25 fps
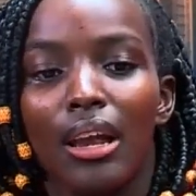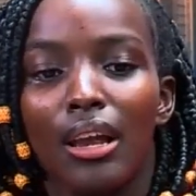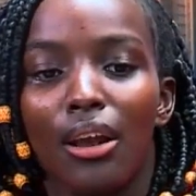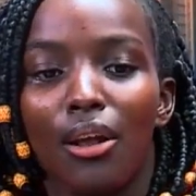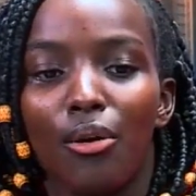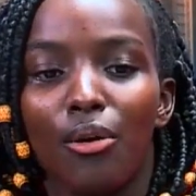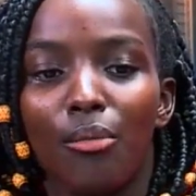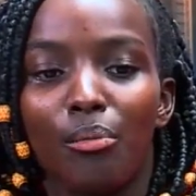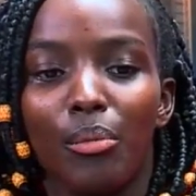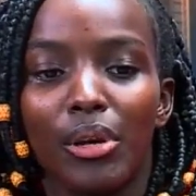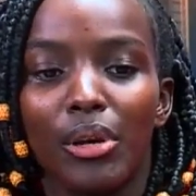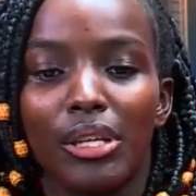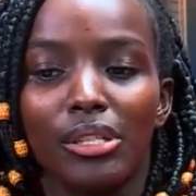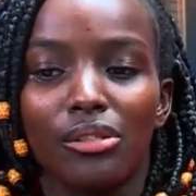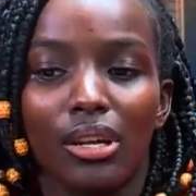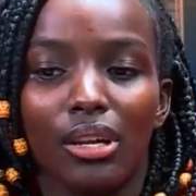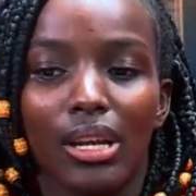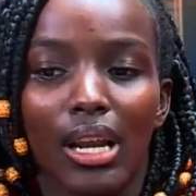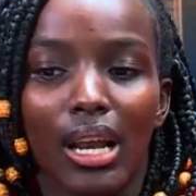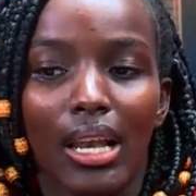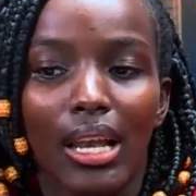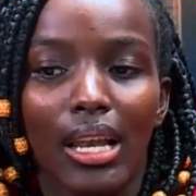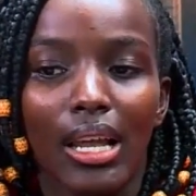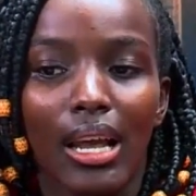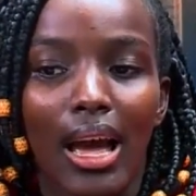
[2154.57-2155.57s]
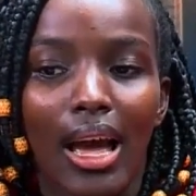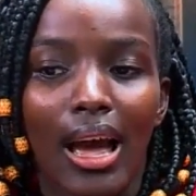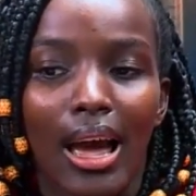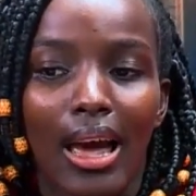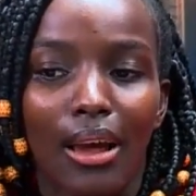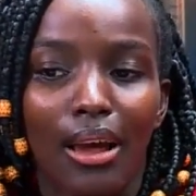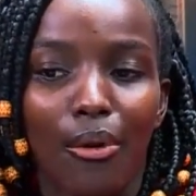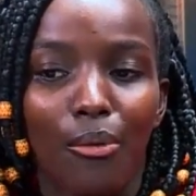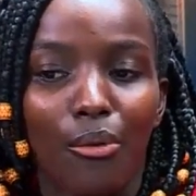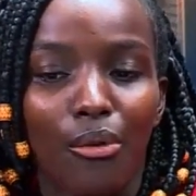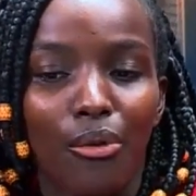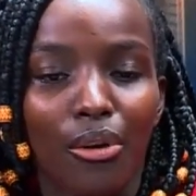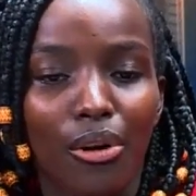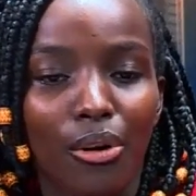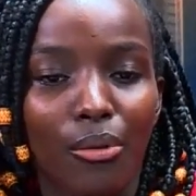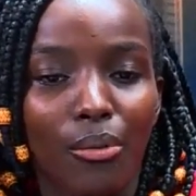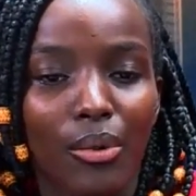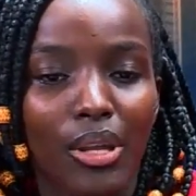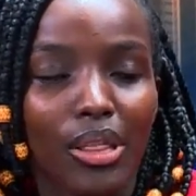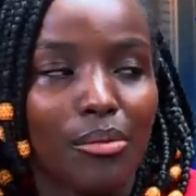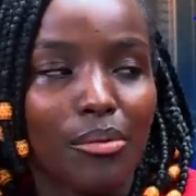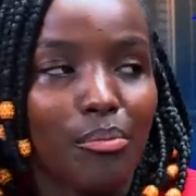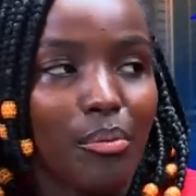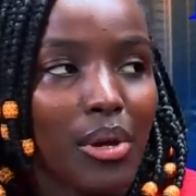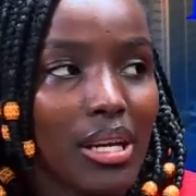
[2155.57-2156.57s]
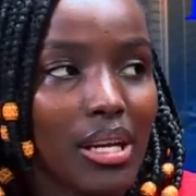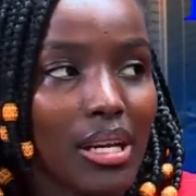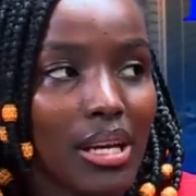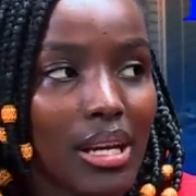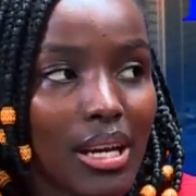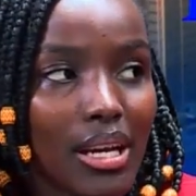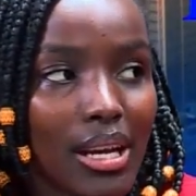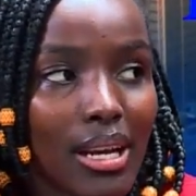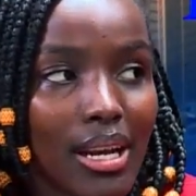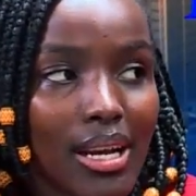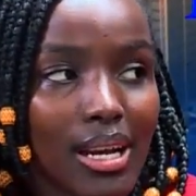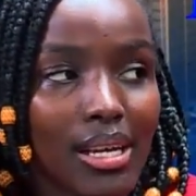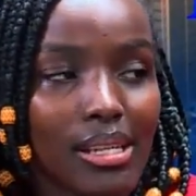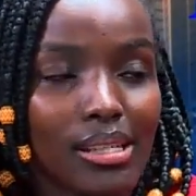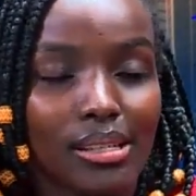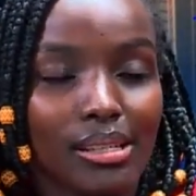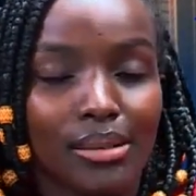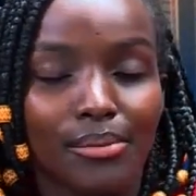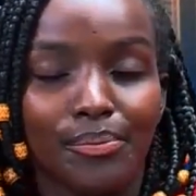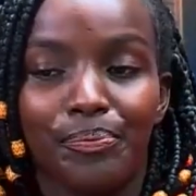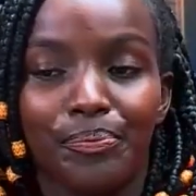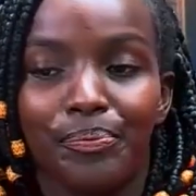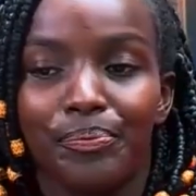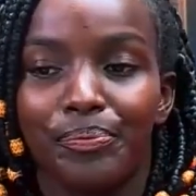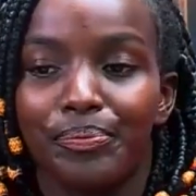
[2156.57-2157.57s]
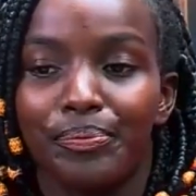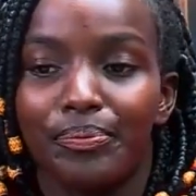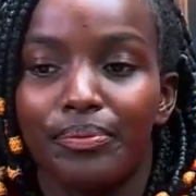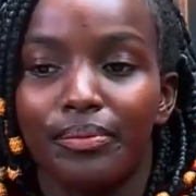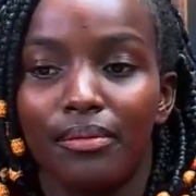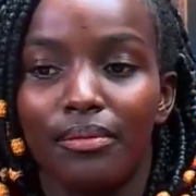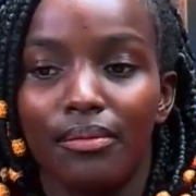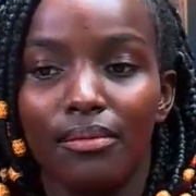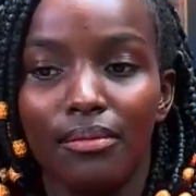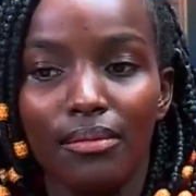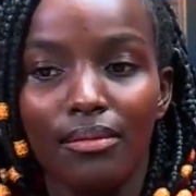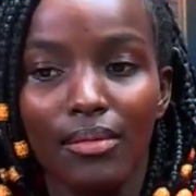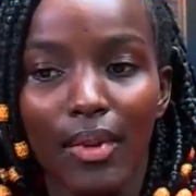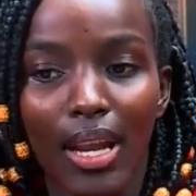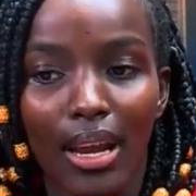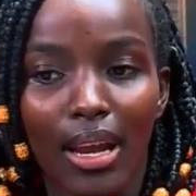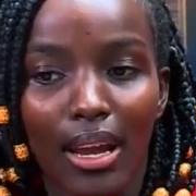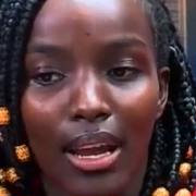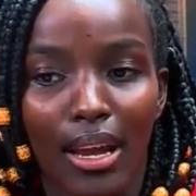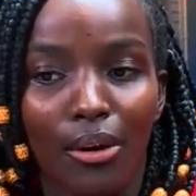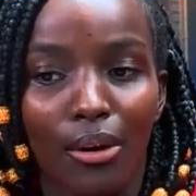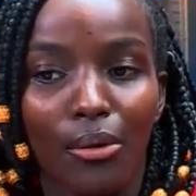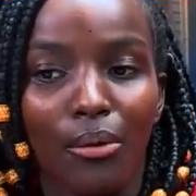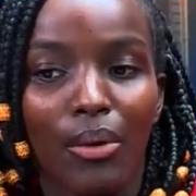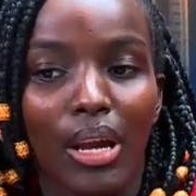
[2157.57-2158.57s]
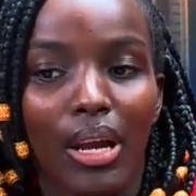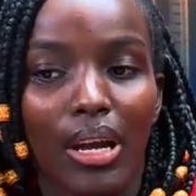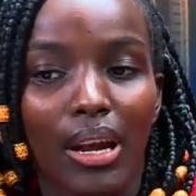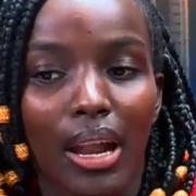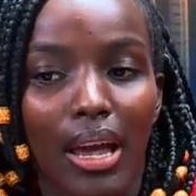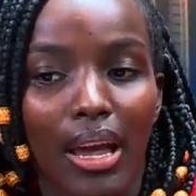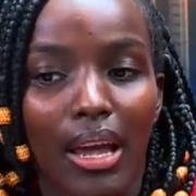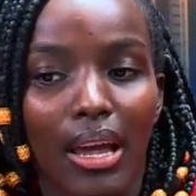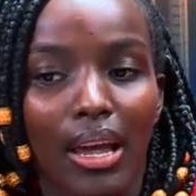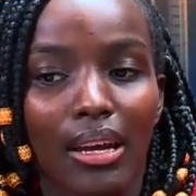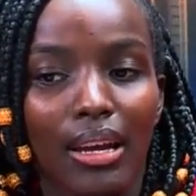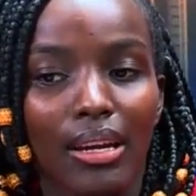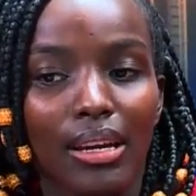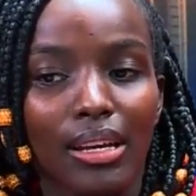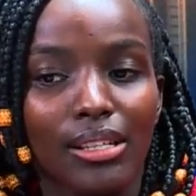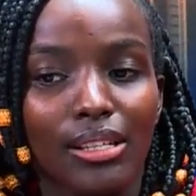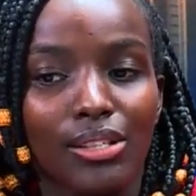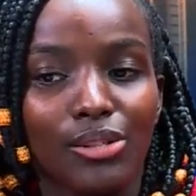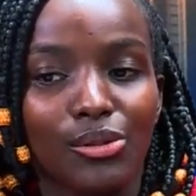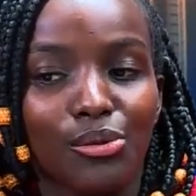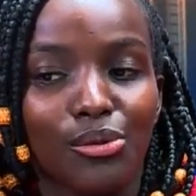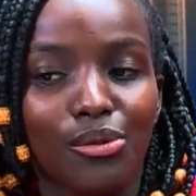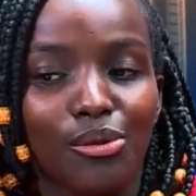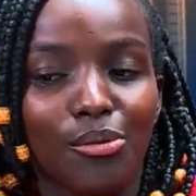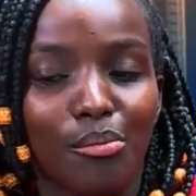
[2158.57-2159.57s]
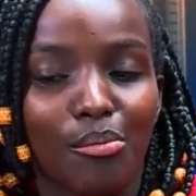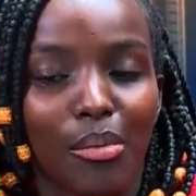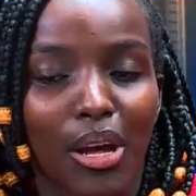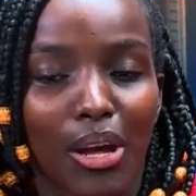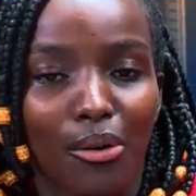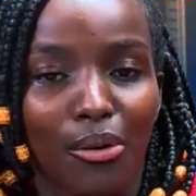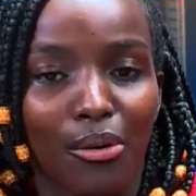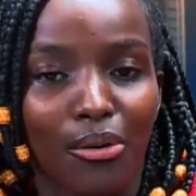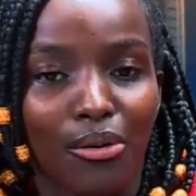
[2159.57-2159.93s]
Now personally, I work with painkillers, and when I understood my